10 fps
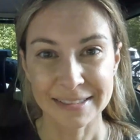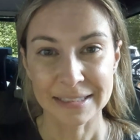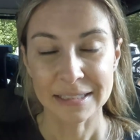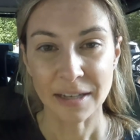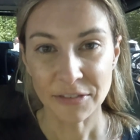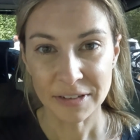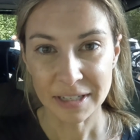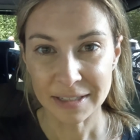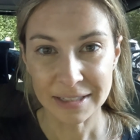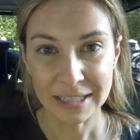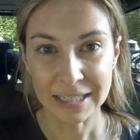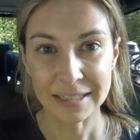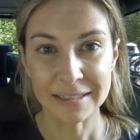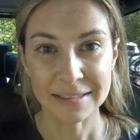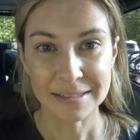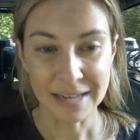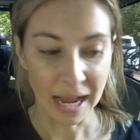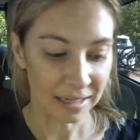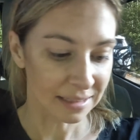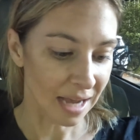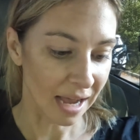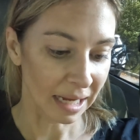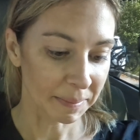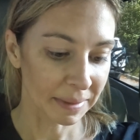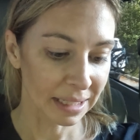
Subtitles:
definitely snack time.